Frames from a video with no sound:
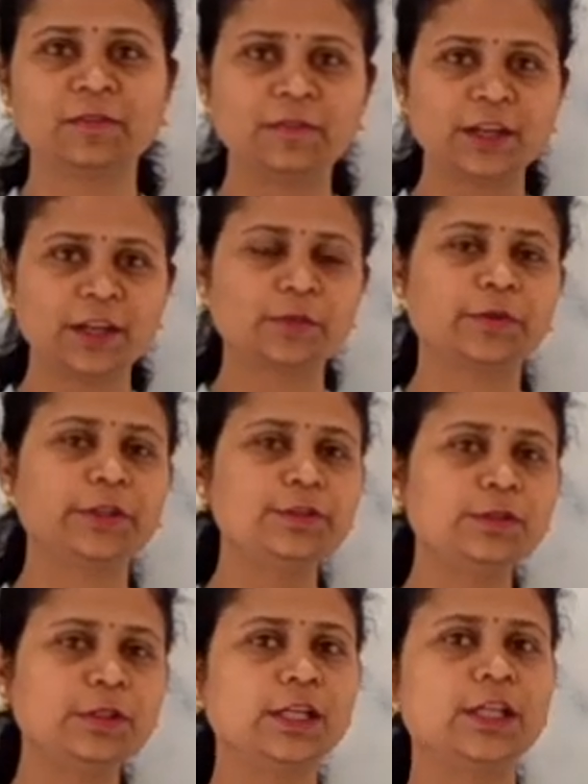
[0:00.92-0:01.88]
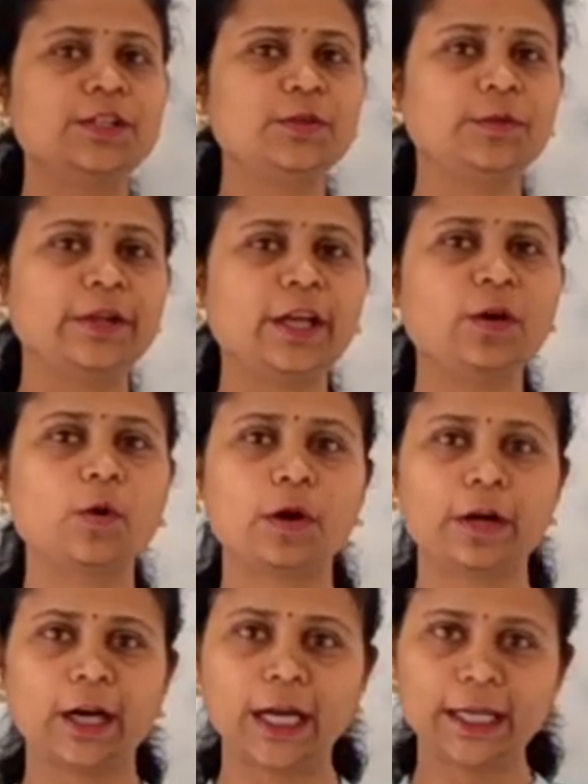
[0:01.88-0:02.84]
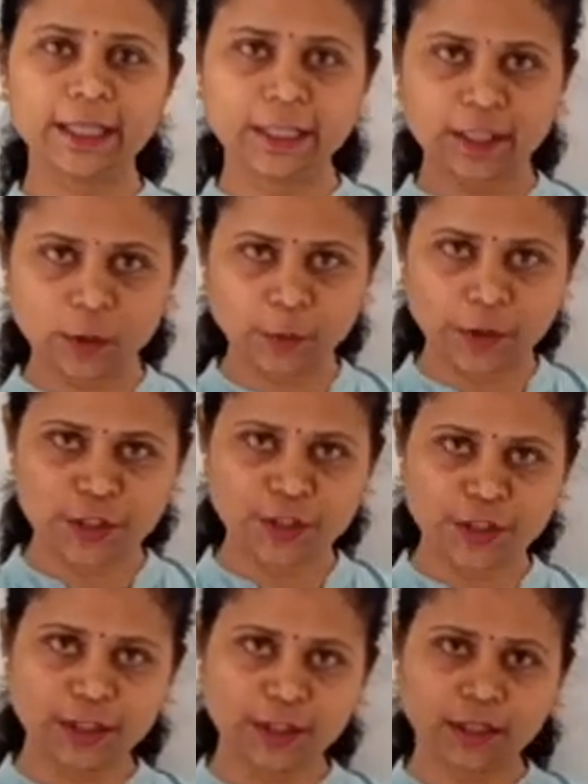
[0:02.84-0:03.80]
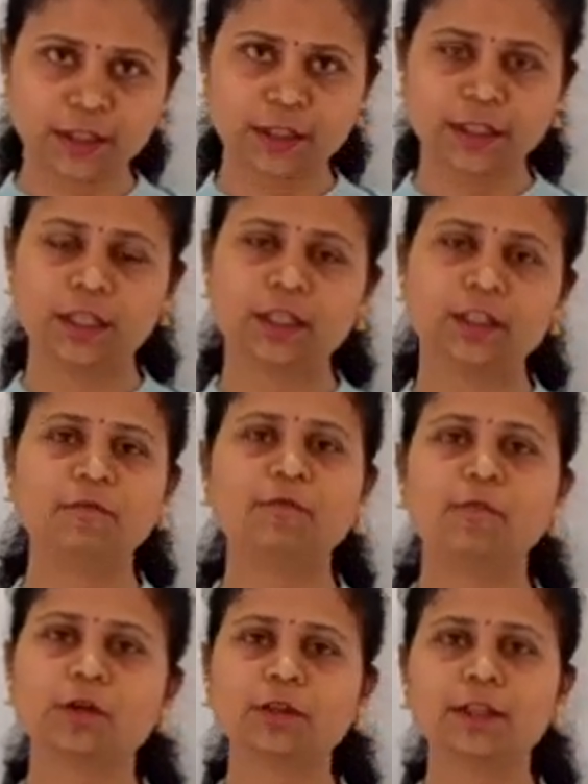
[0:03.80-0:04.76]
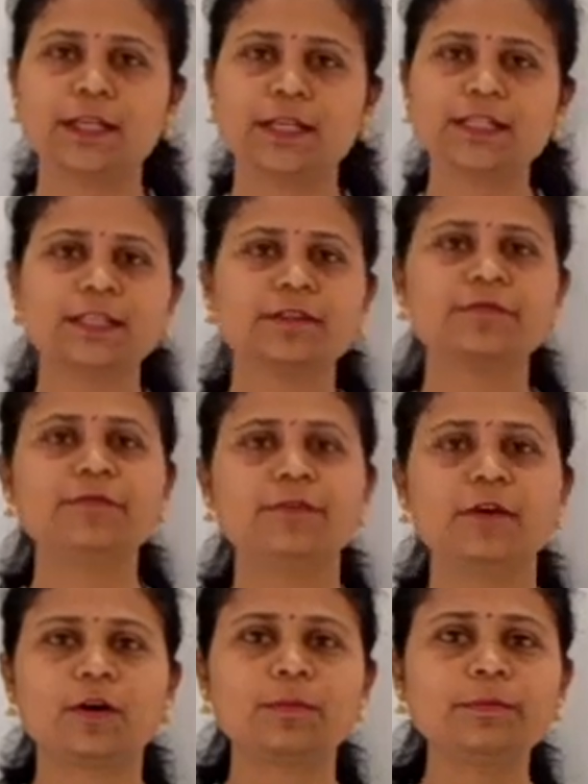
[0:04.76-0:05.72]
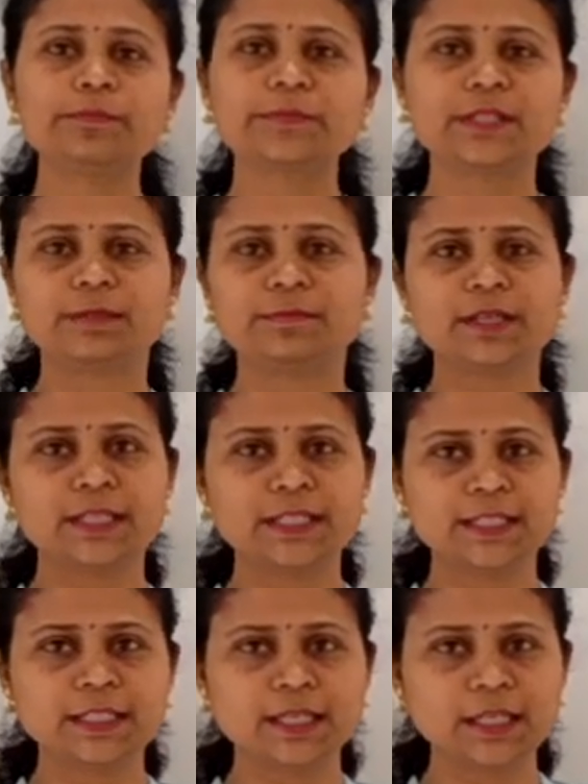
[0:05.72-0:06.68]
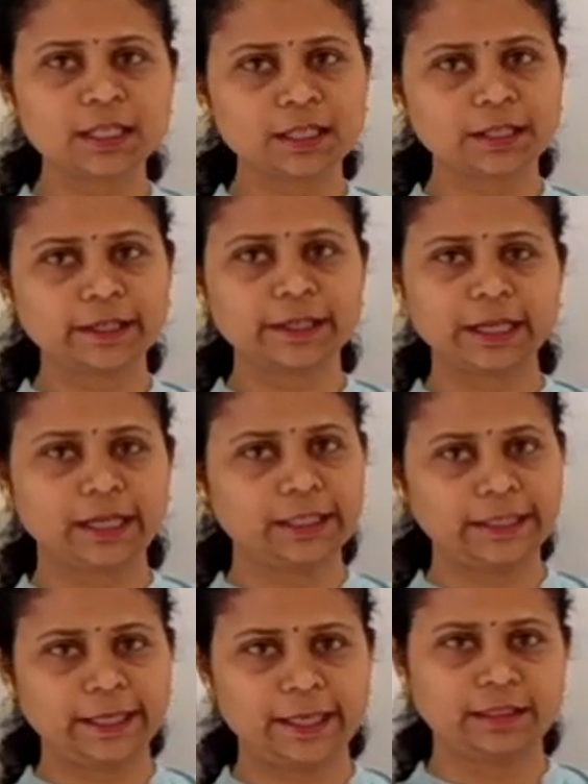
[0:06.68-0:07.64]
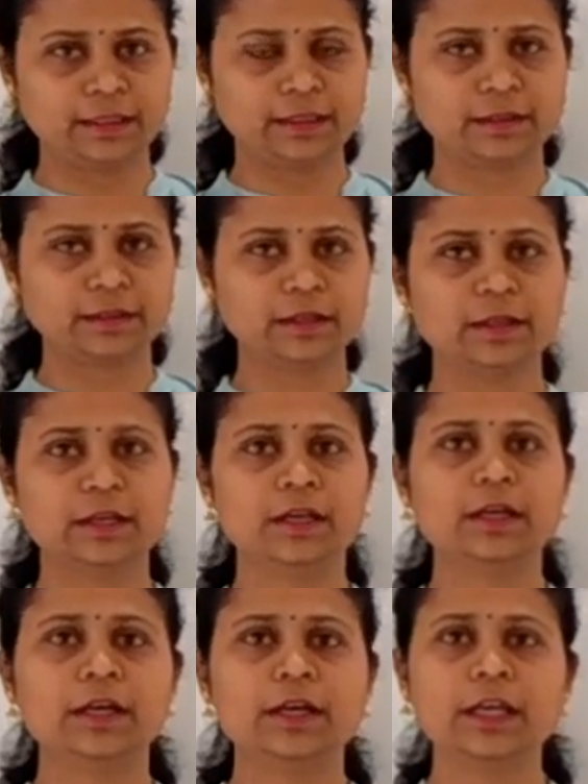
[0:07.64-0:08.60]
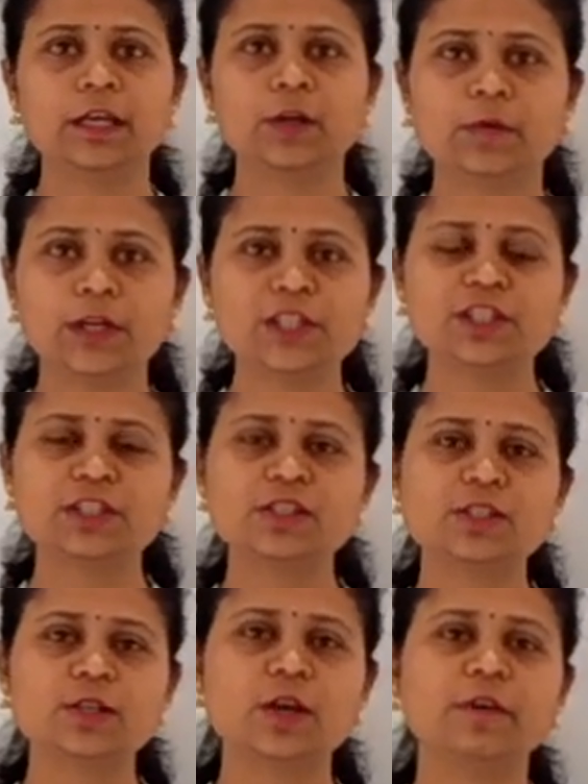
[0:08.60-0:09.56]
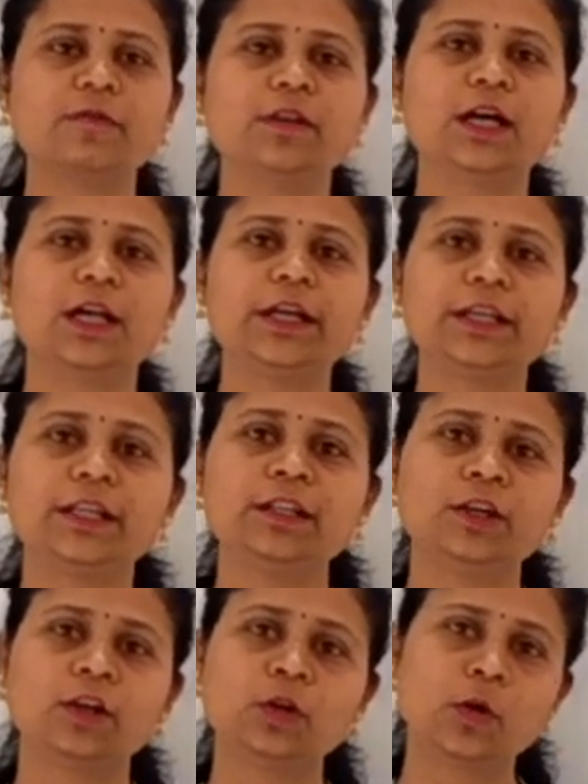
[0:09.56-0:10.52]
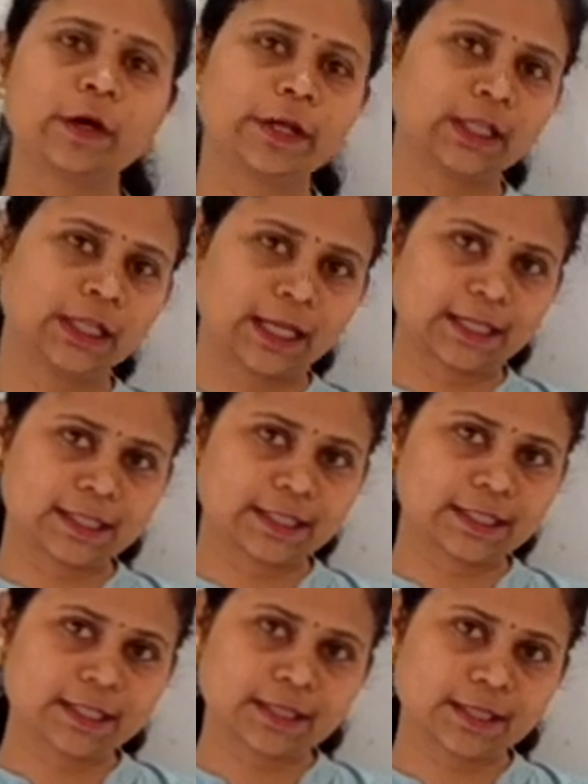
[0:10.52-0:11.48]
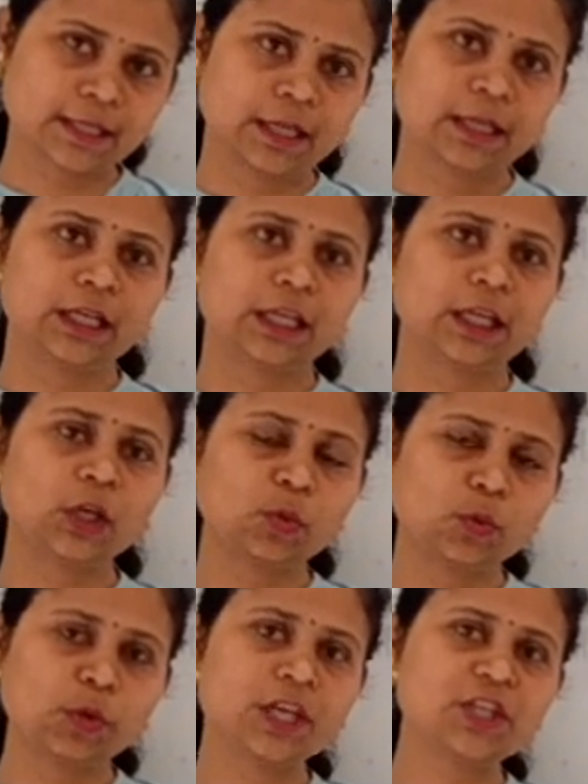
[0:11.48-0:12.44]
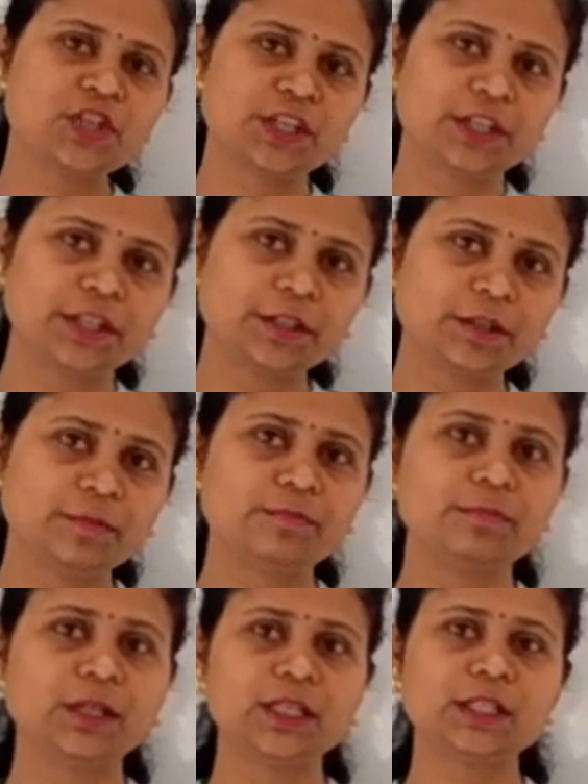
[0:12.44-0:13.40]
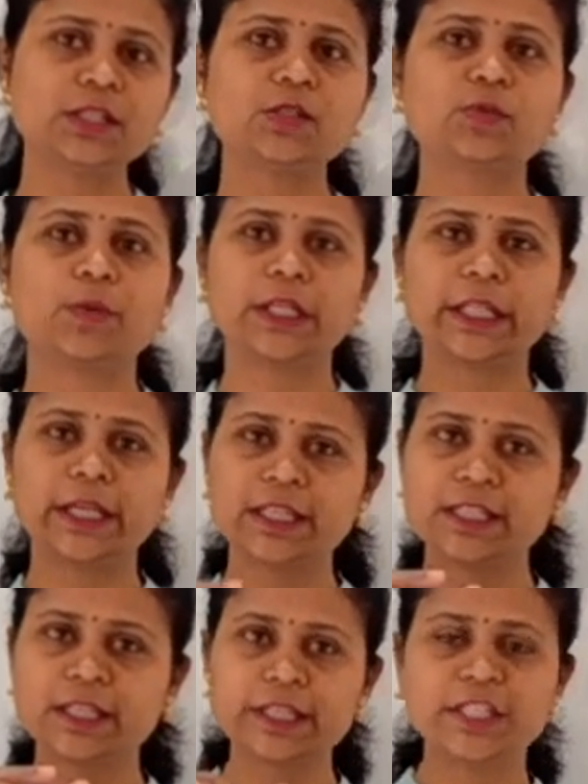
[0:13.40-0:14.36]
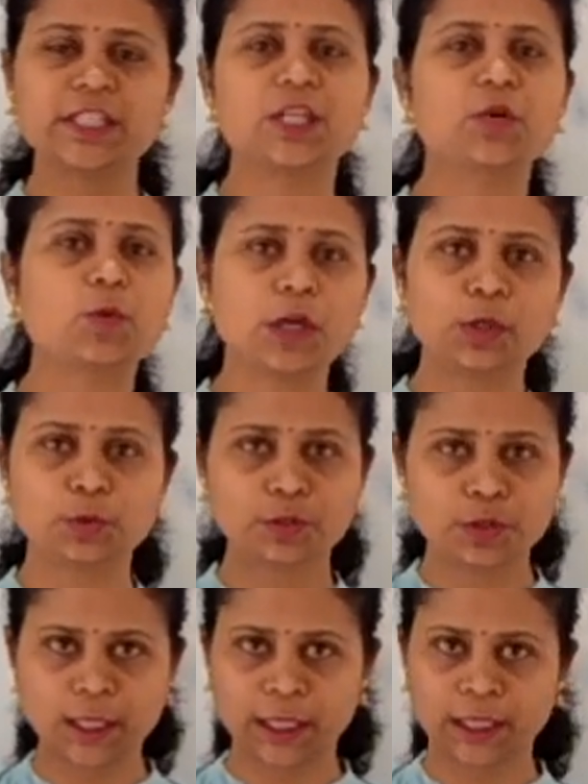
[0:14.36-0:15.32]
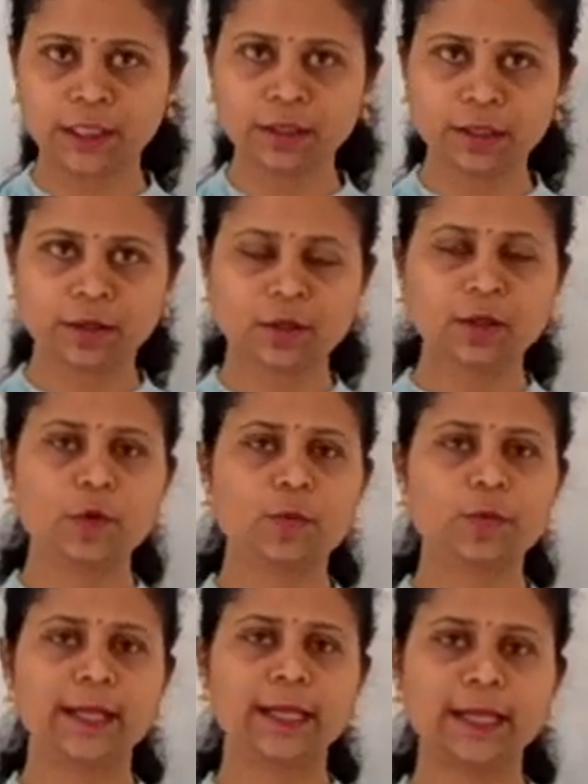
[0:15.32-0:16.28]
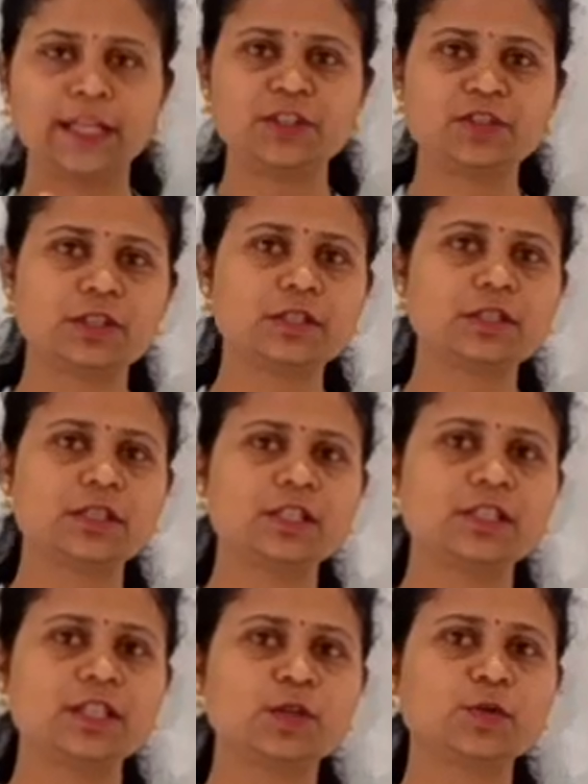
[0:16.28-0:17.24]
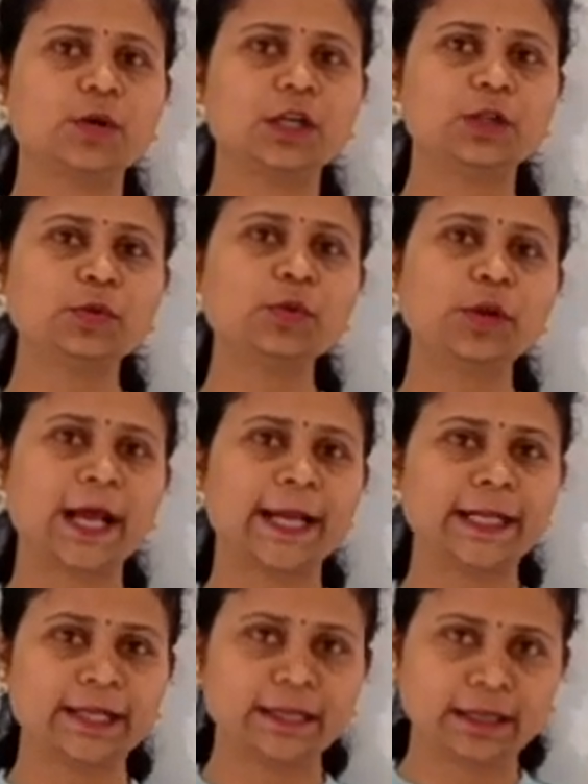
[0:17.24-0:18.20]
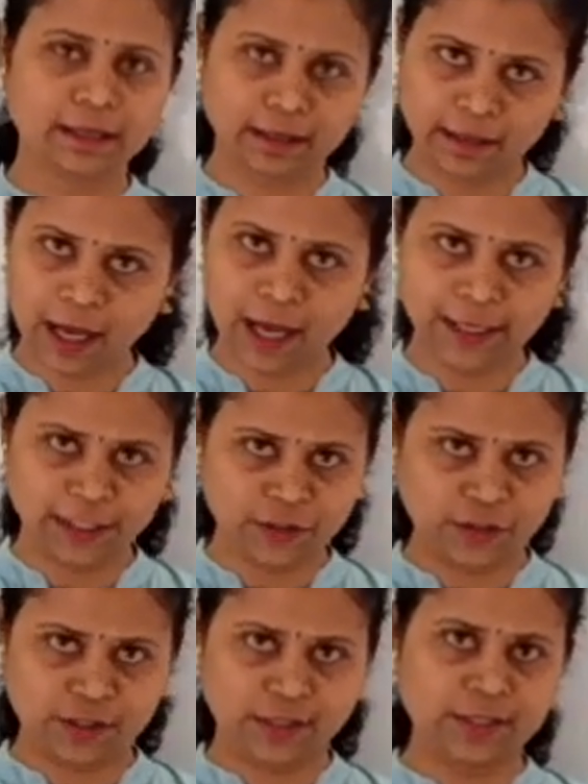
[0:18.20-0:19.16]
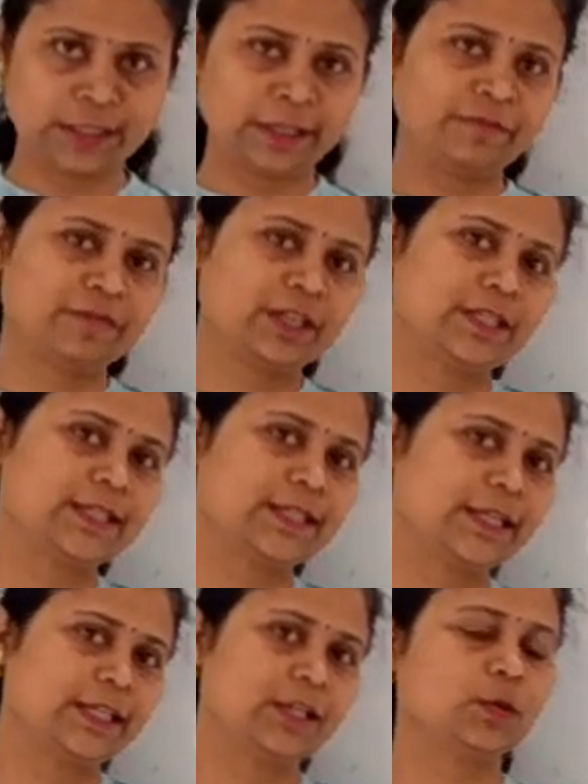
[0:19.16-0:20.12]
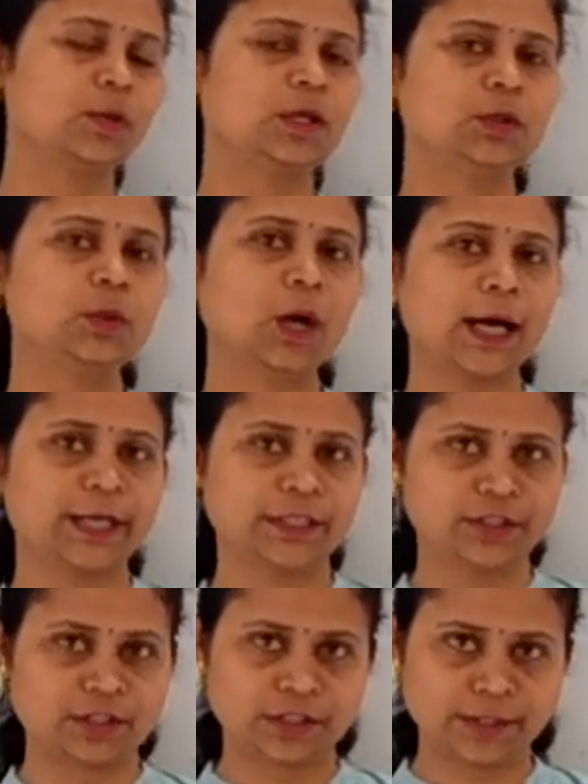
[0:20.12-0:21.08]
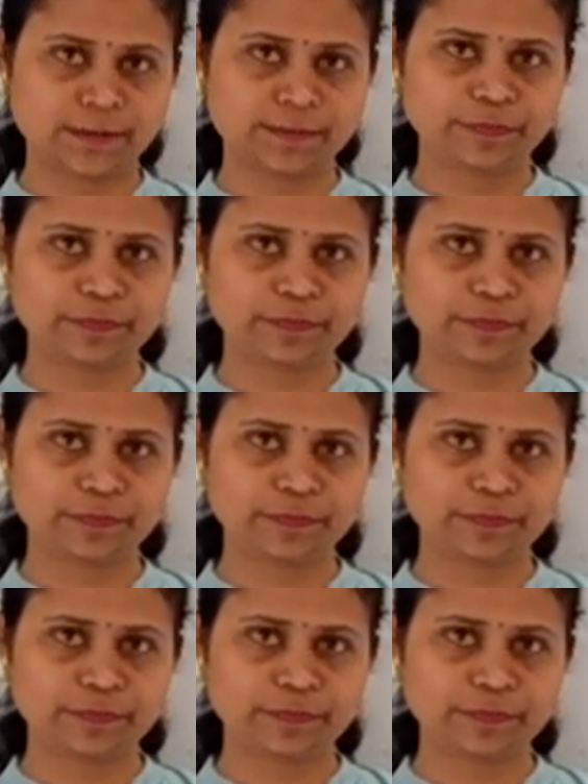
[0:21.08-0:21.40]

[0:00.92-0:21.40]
We are going to learn today quadratic equation, the fourth lesson from CBSE grade 10th. Equations you have learned in your lower classes. Equation means where there is a is equal to sign, where LHS is equal to right RHS, left hand side equal to RHS.